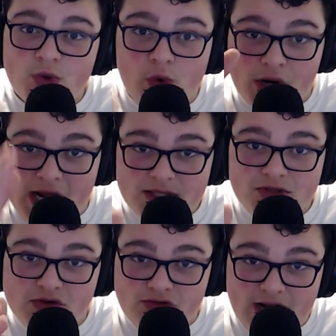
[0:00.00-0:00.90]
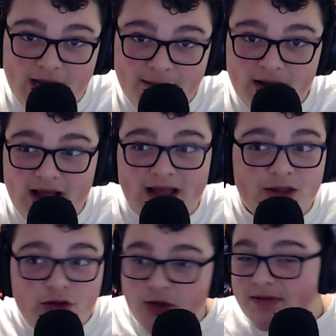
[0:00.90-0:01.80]
who are not subscribed,
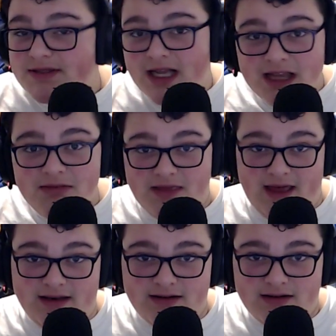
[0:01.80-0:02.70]
YouTube is telling me that.